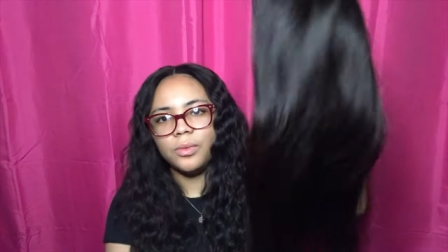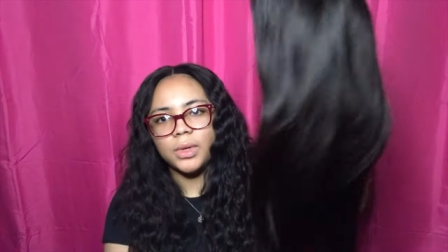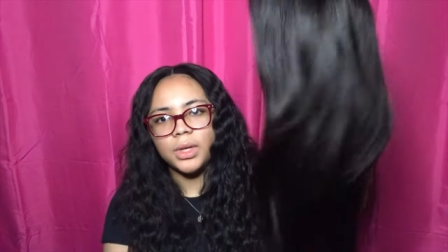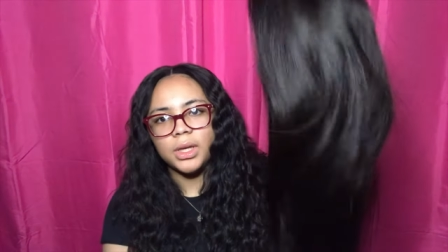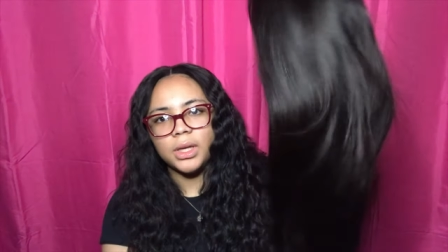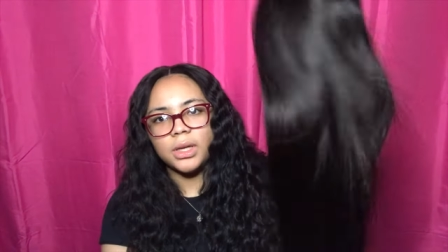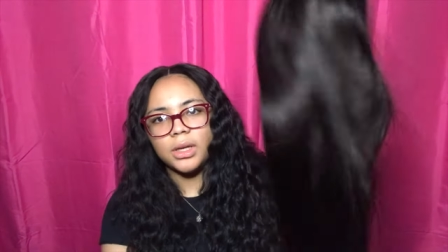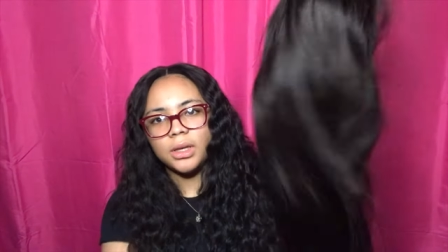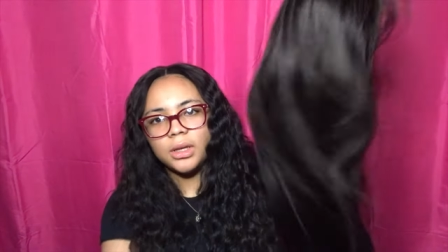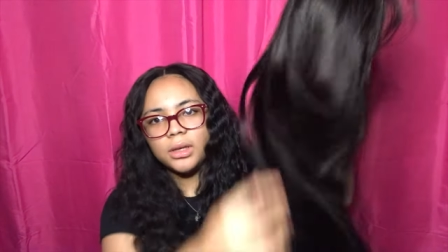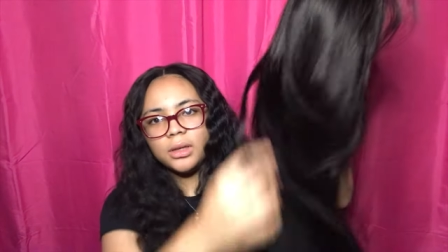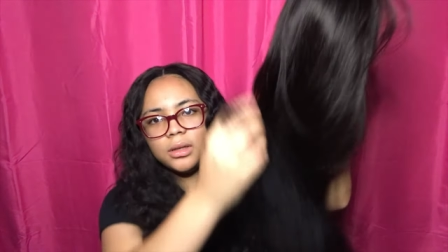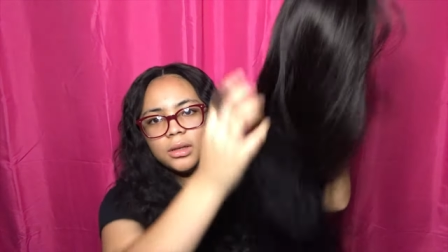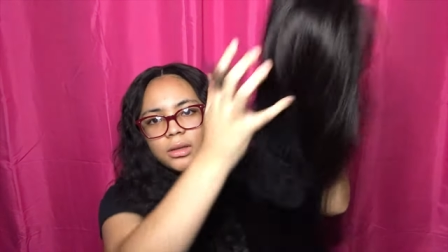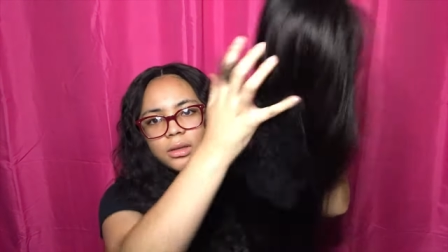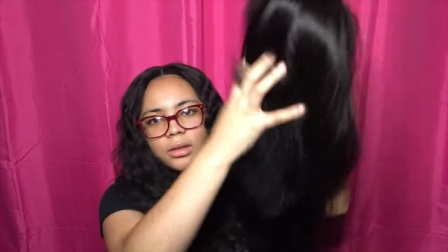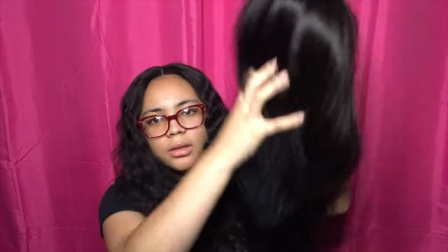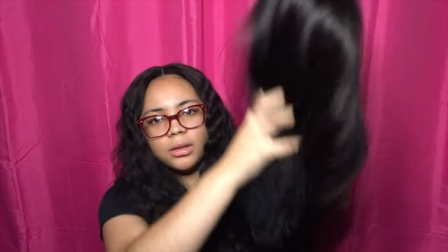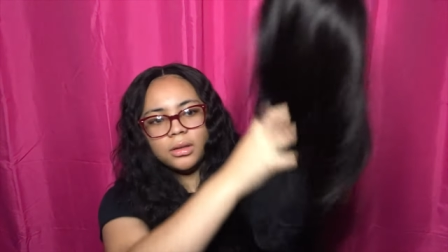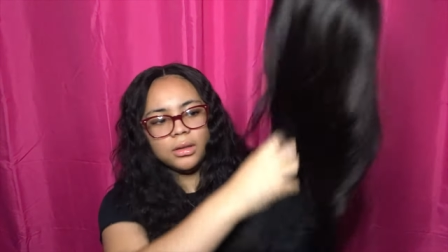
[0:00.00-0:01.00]
wig
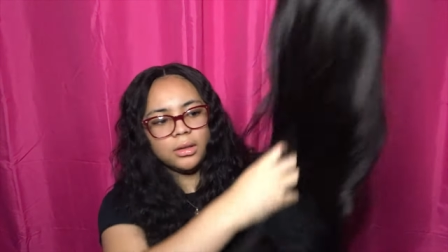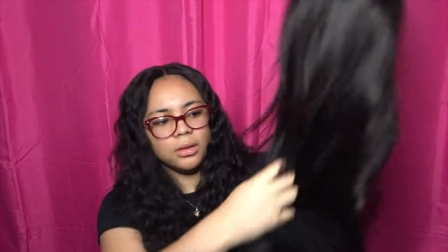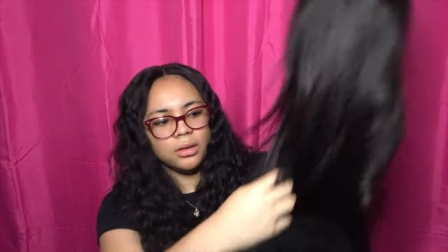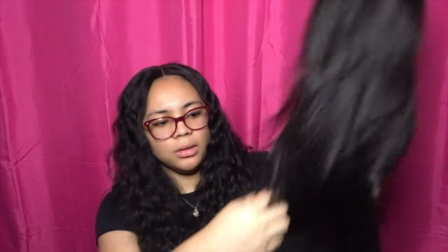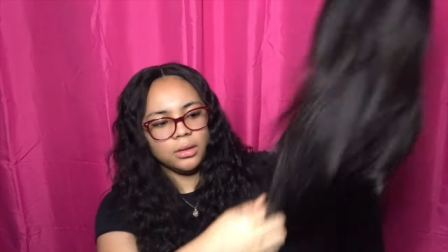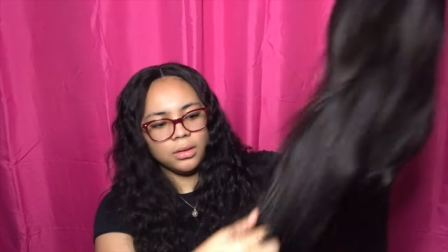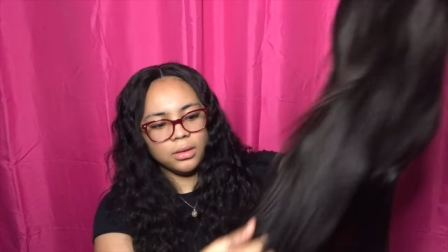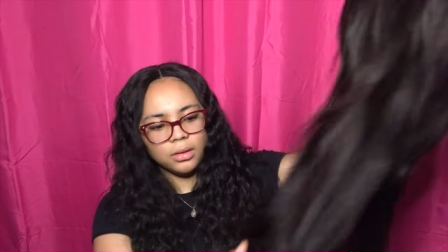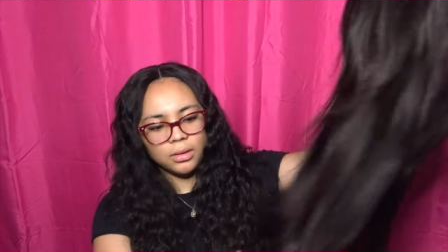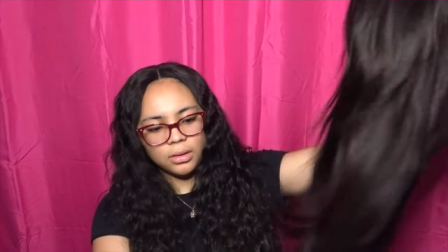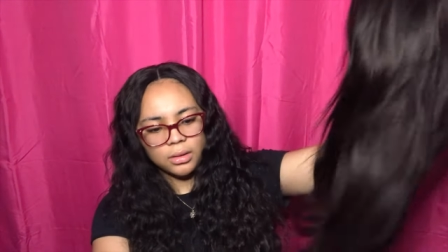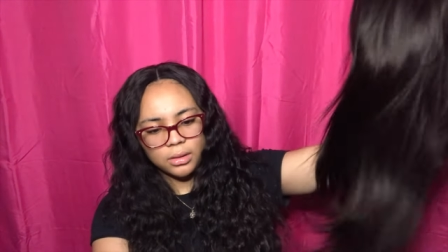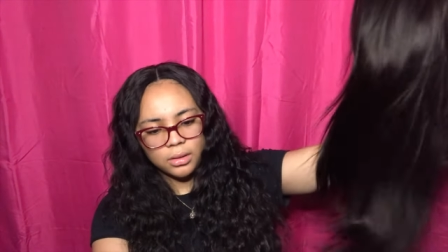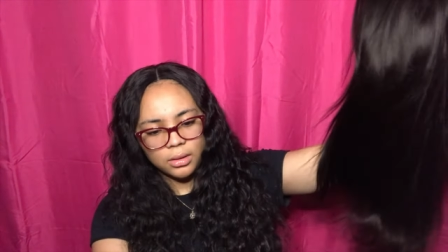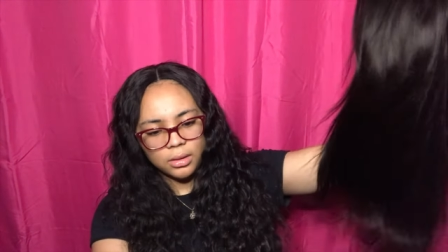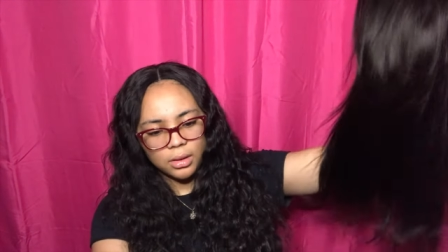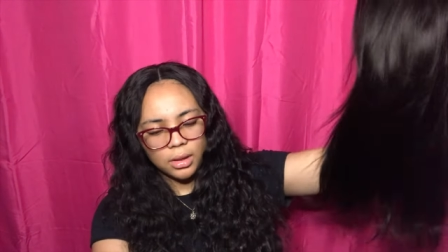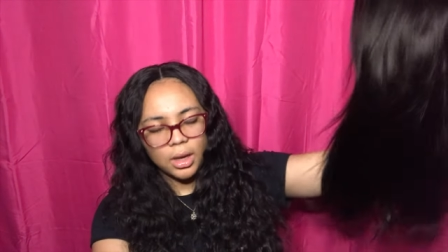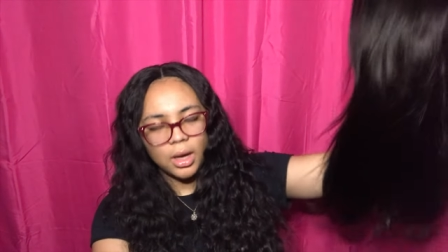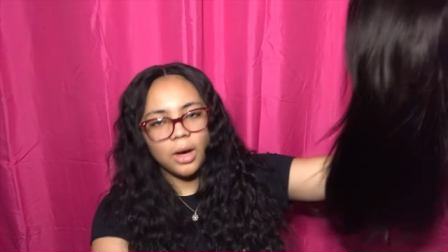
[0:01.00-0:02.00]

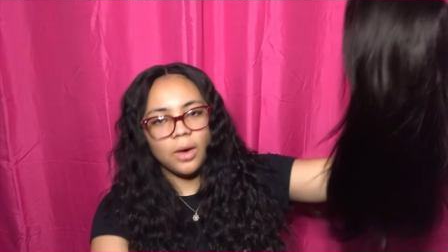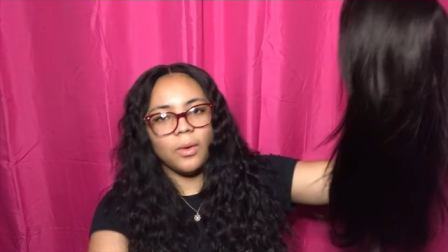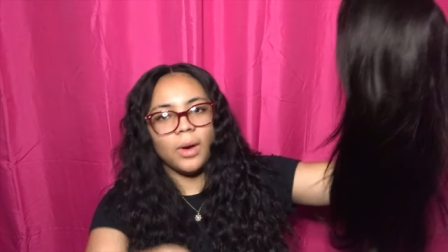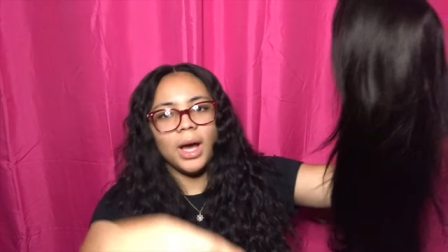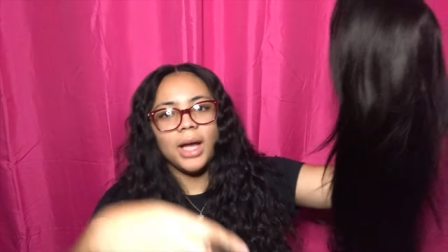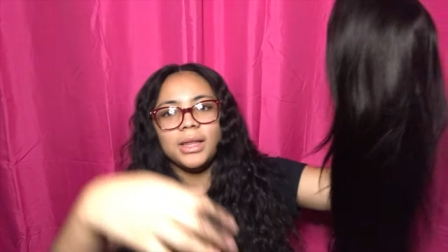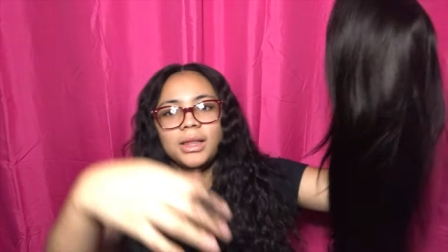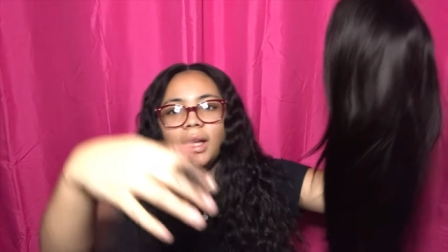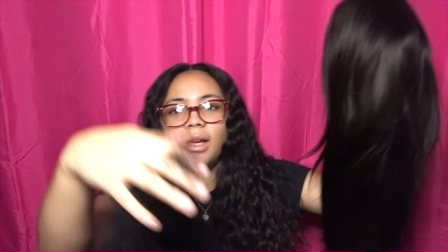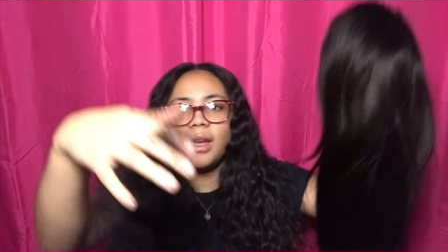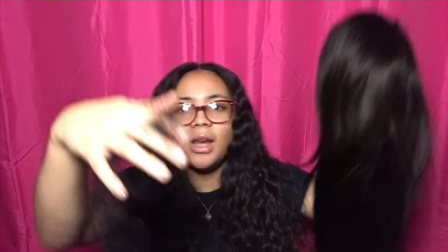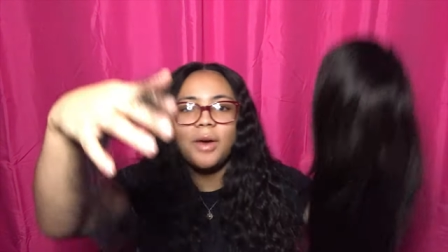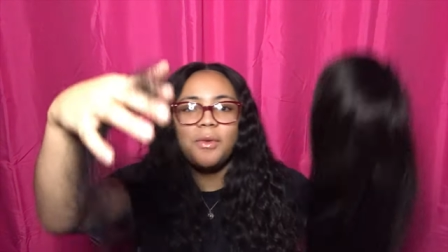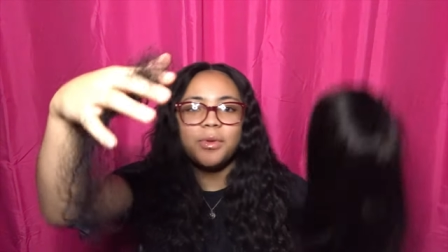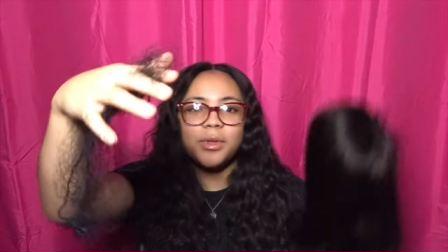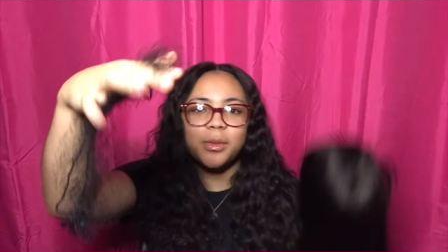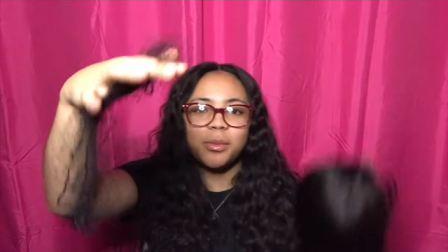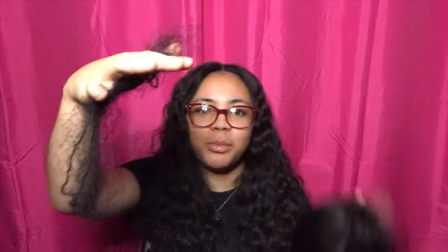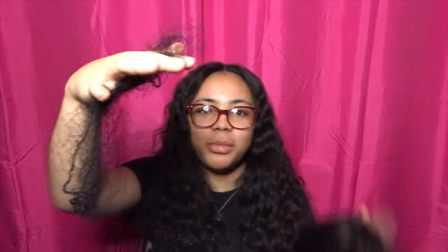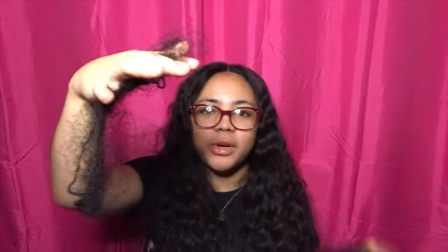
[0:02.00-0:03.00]
oh i thought i
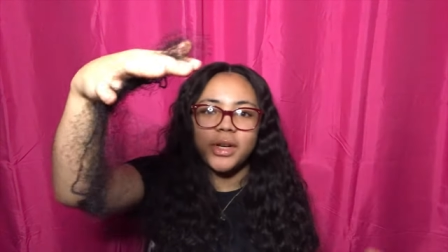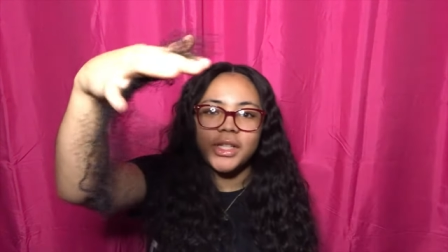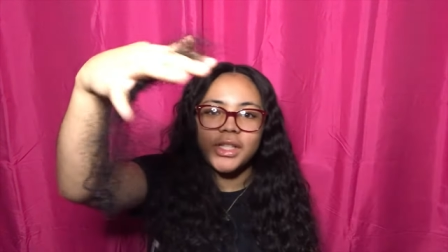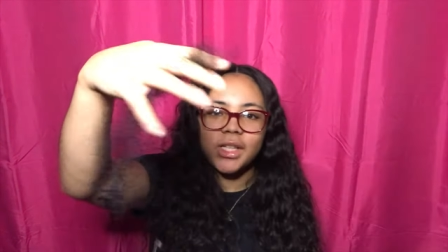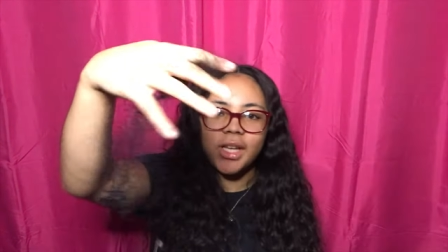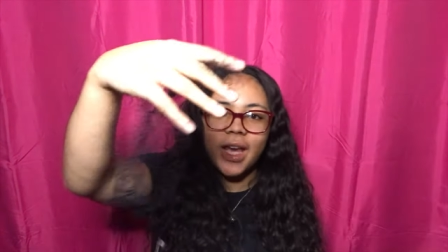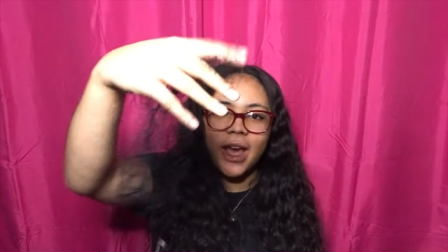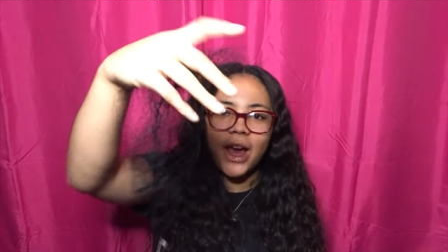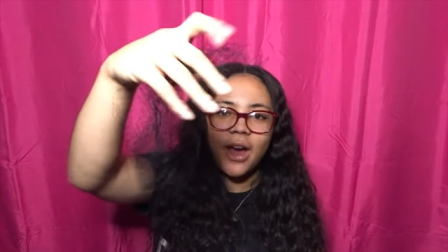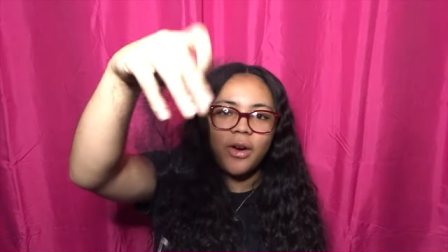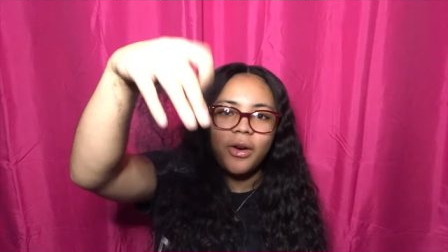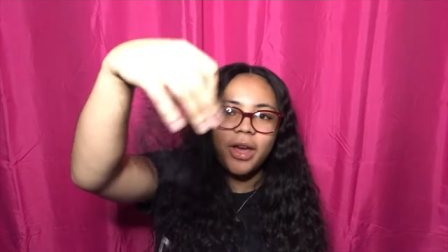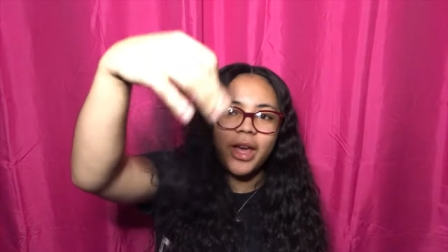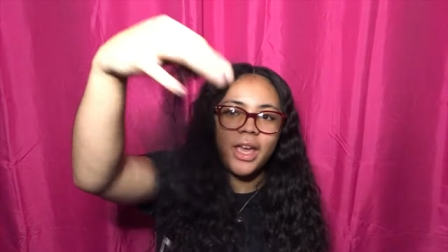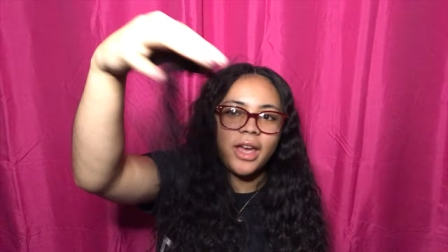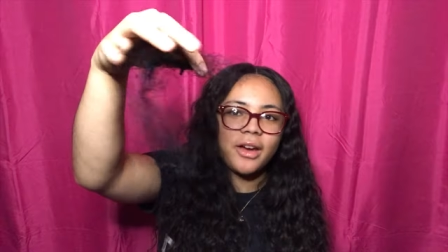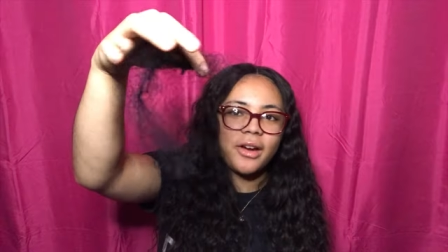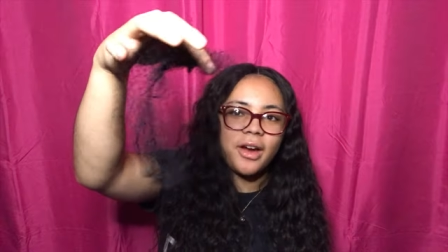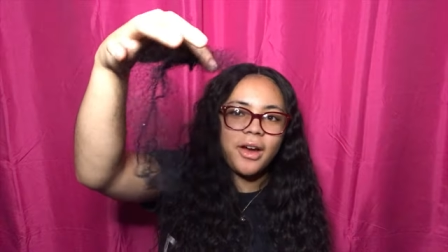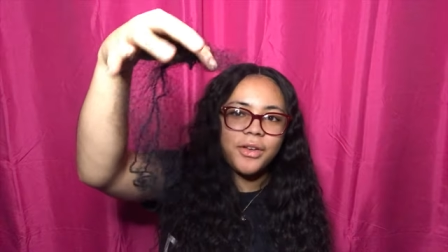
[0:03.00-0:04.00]
was brushing out
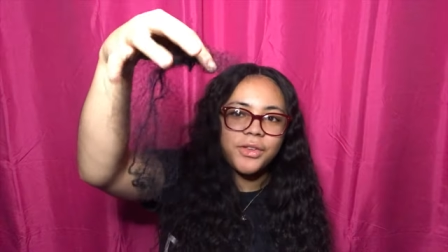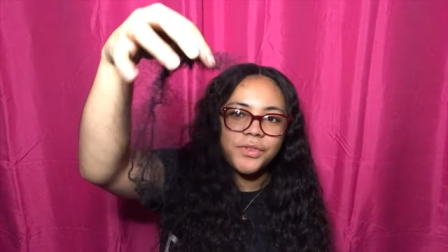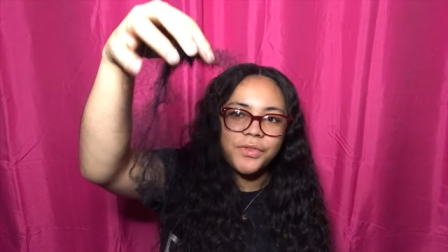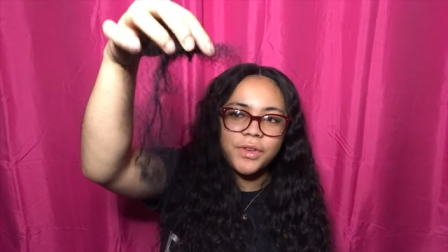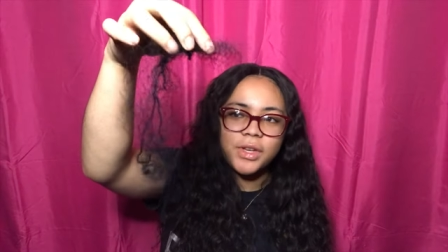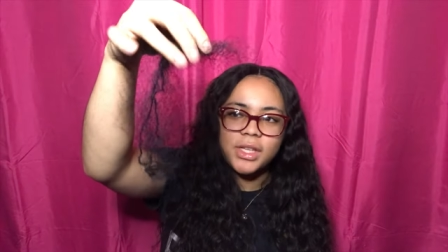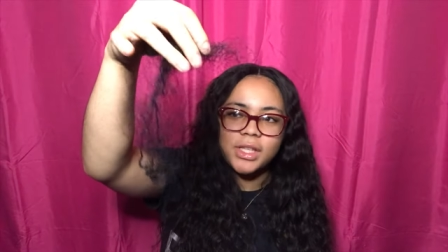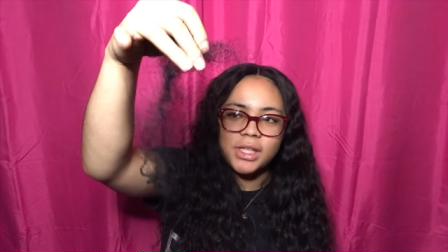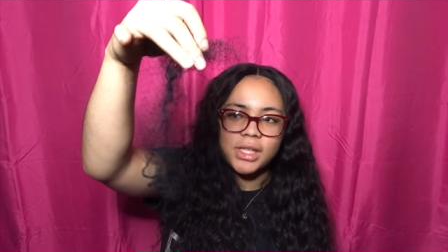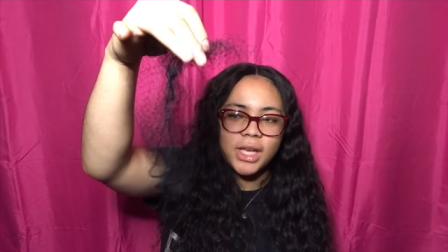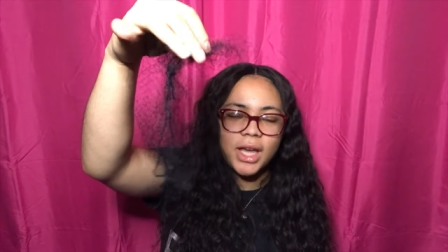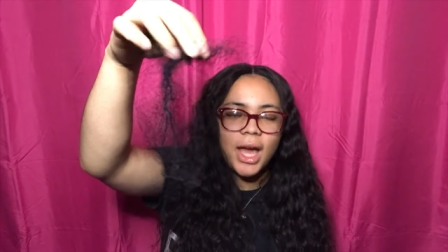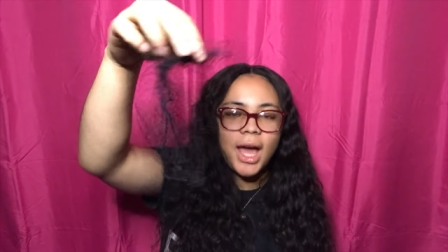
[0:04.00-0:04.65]
hair i was gonna say